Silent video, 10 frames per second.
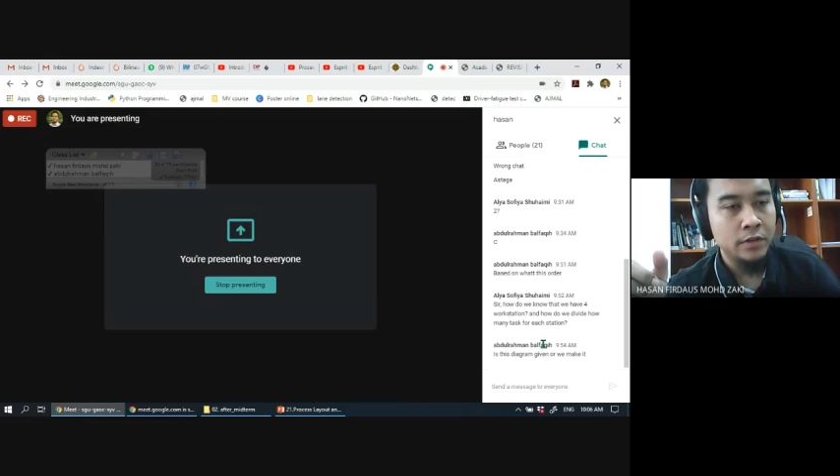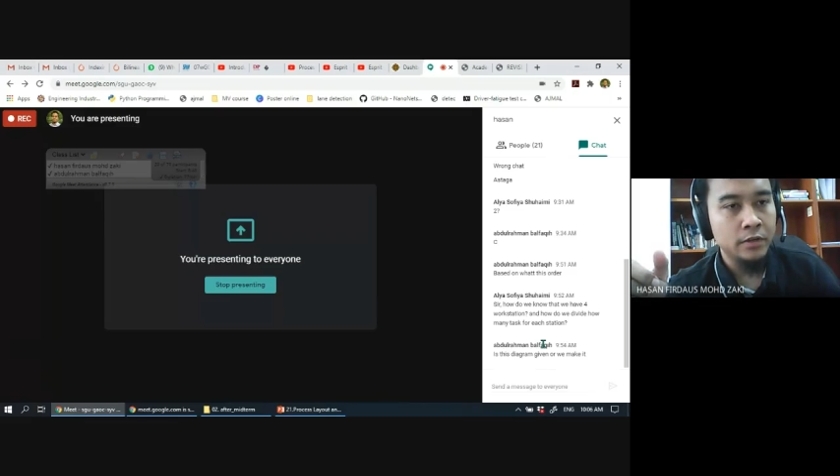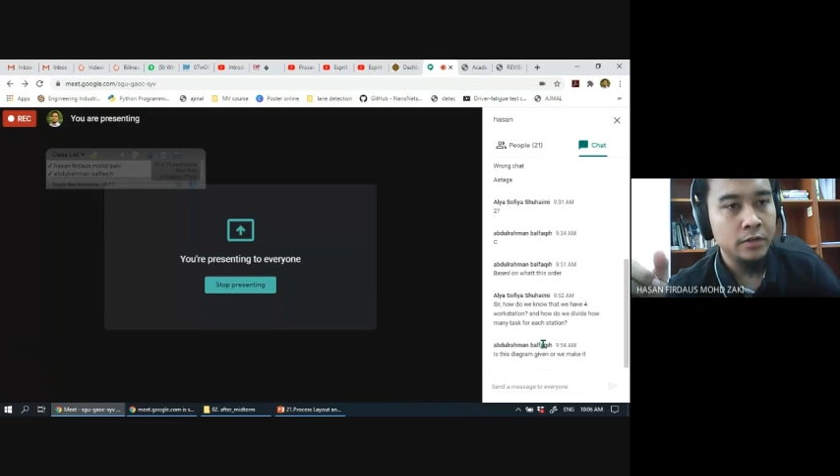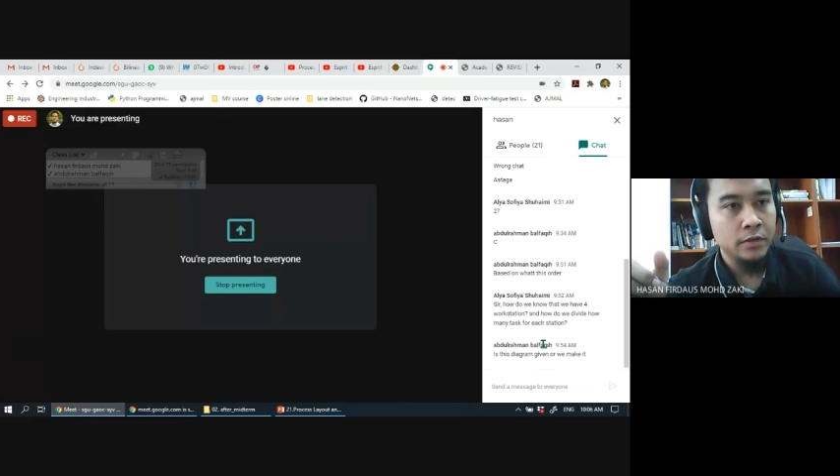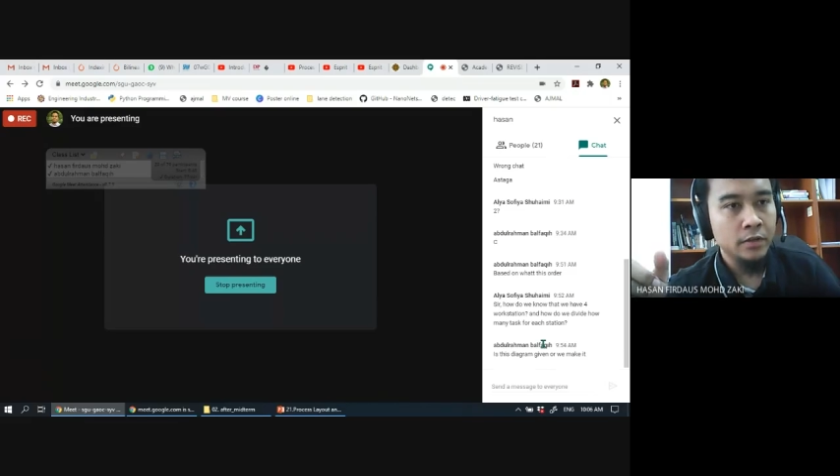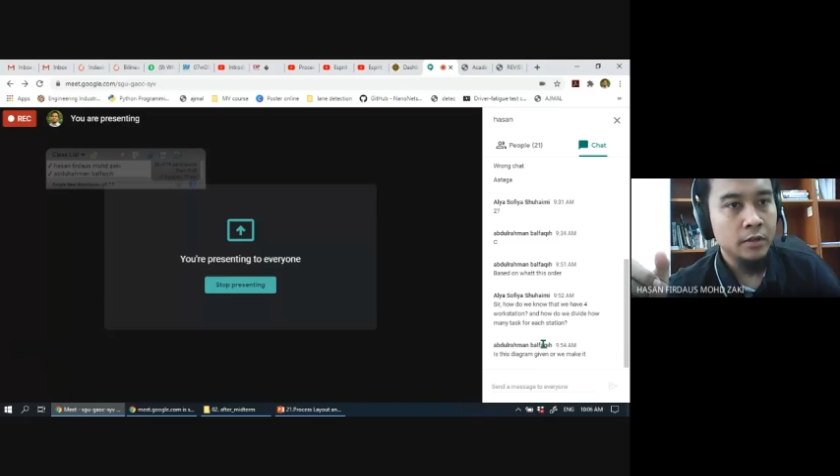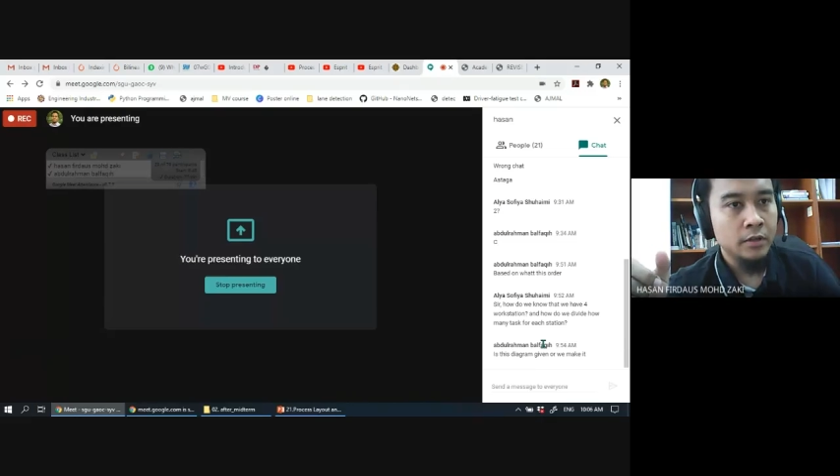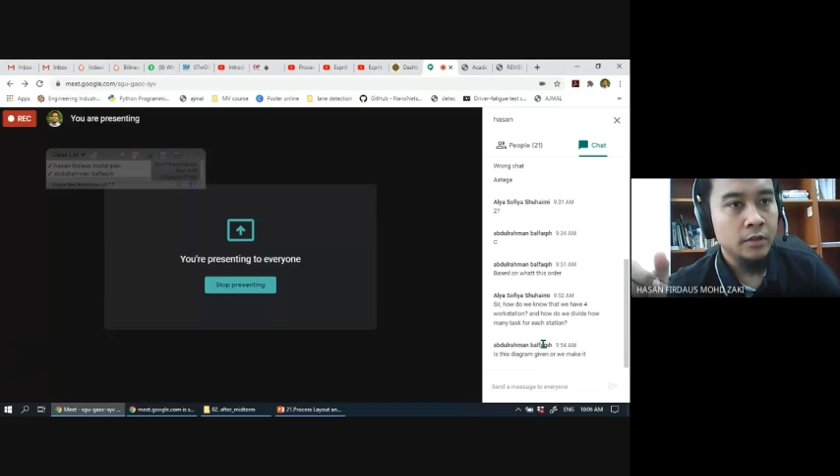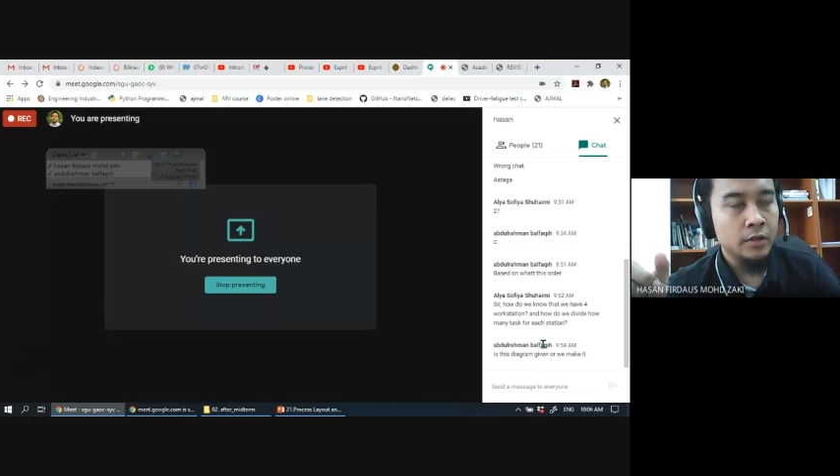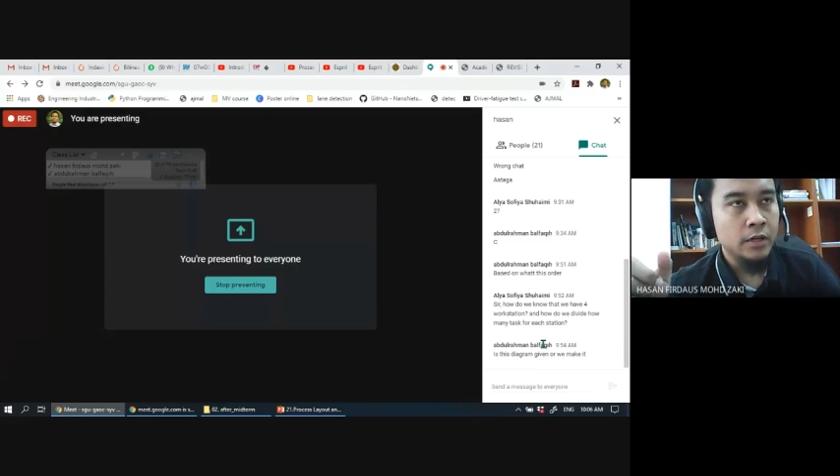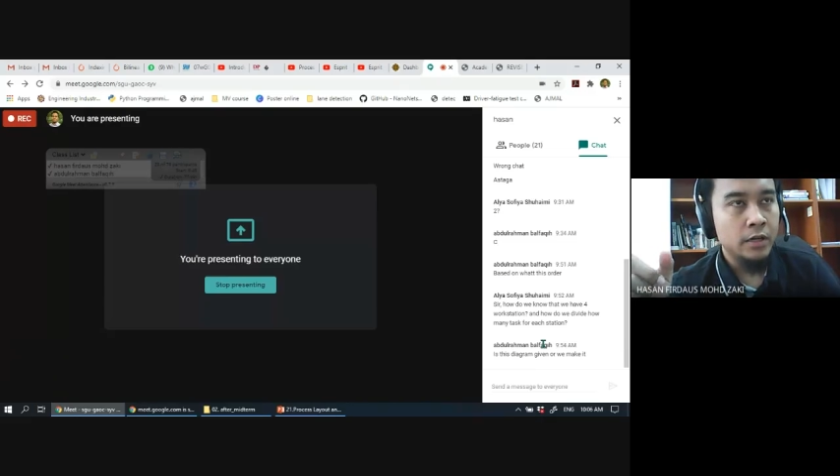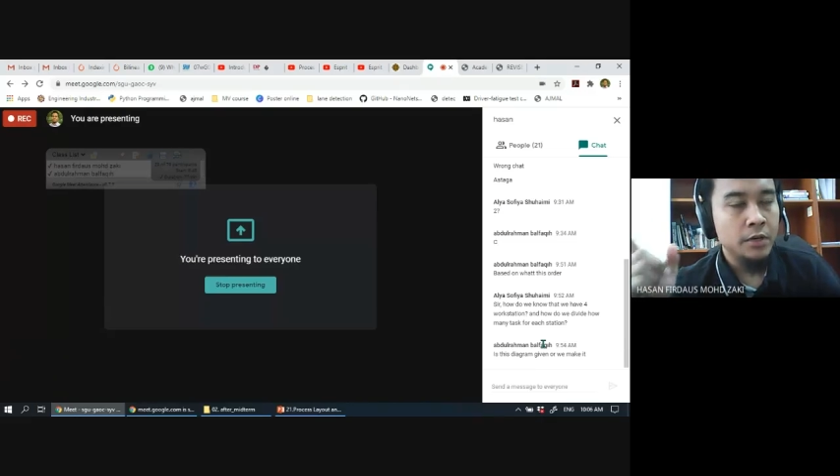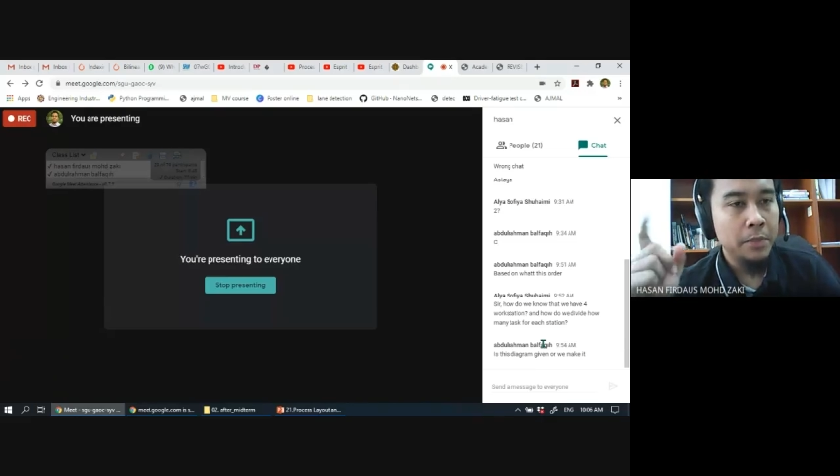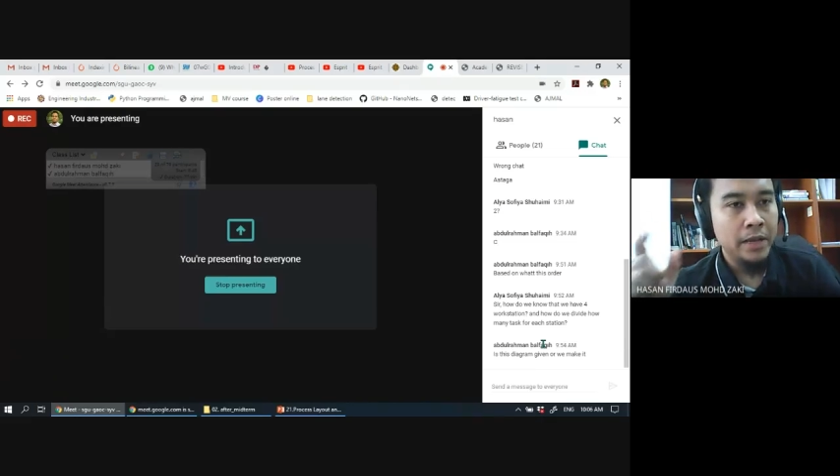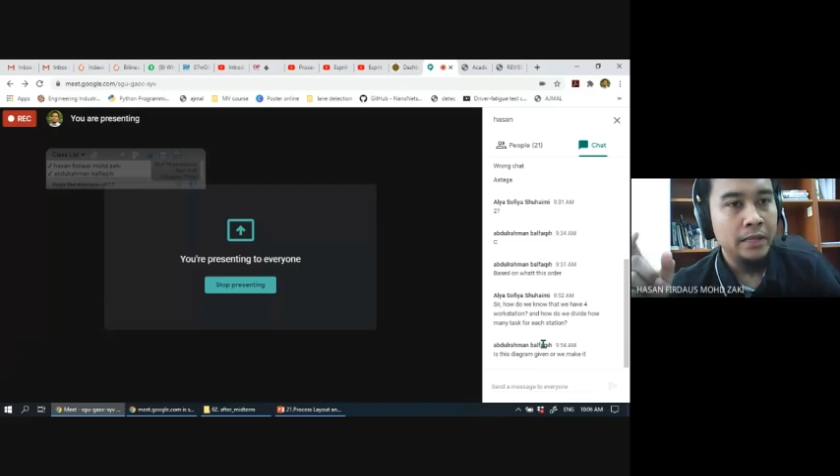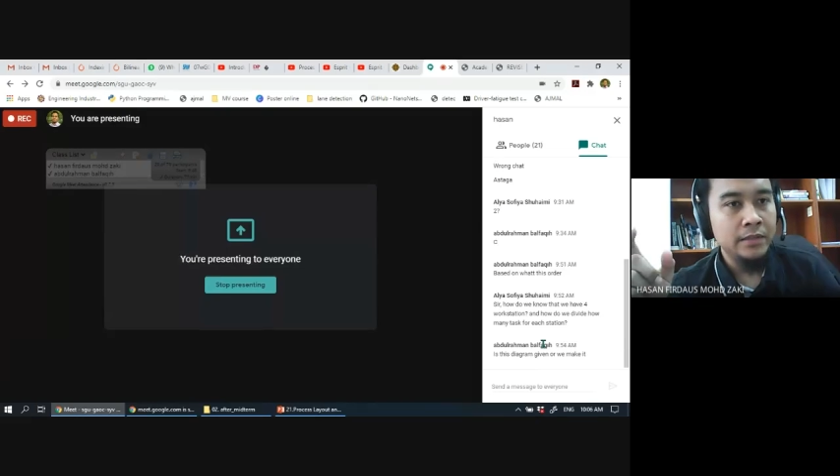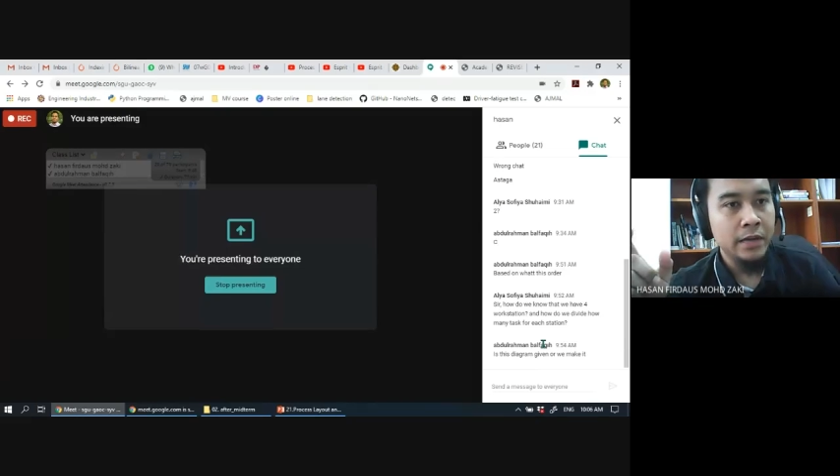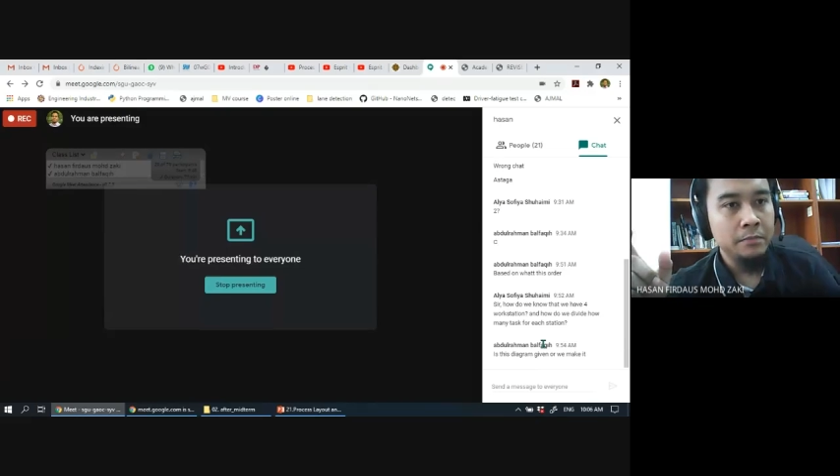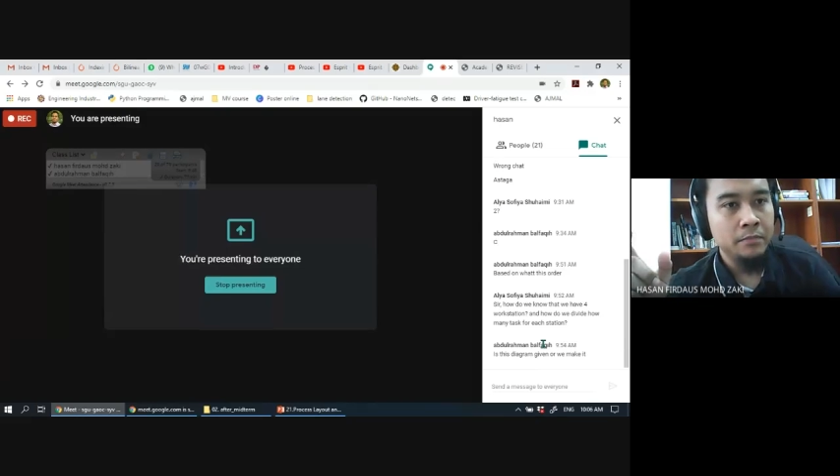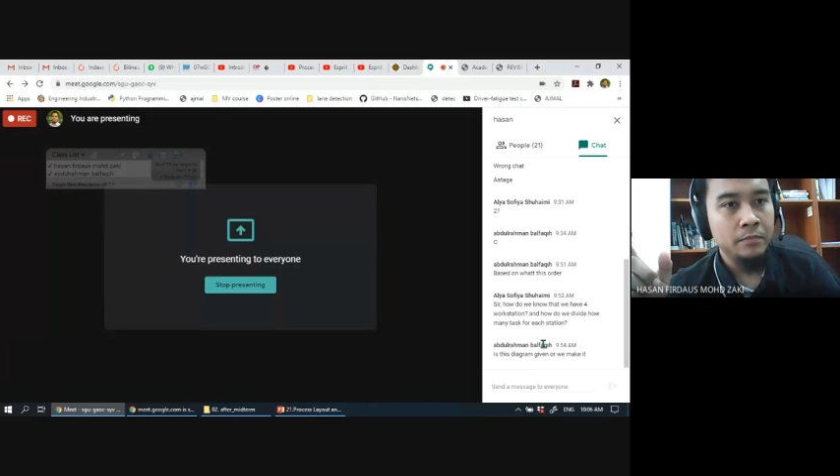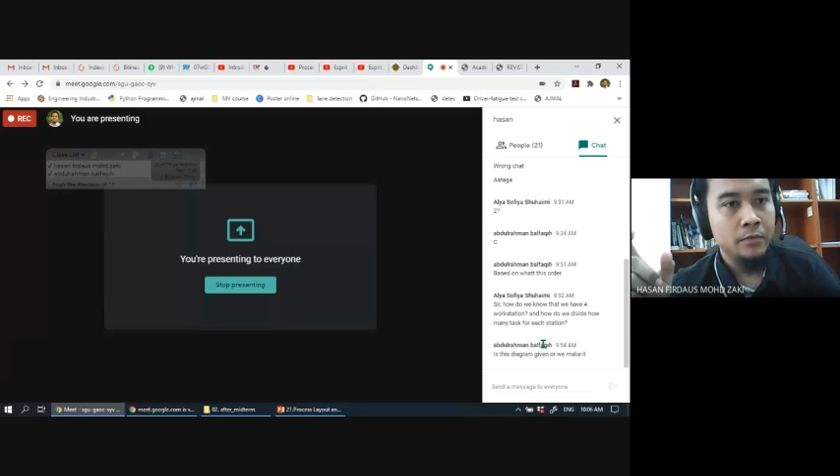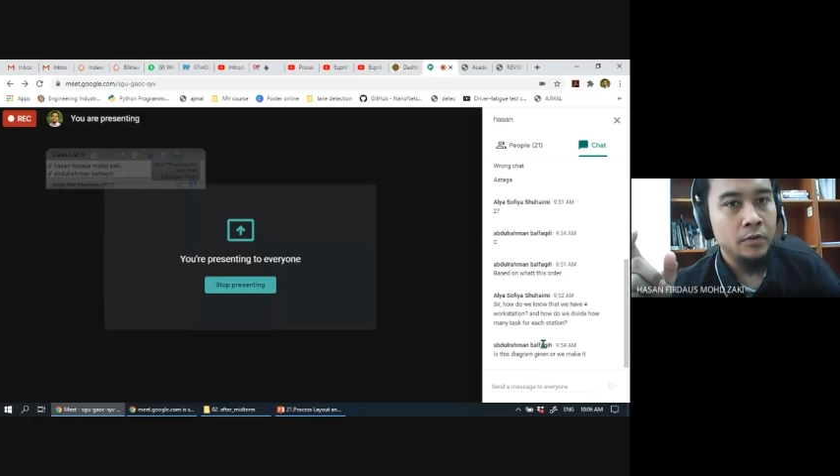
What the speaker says: the remaining time,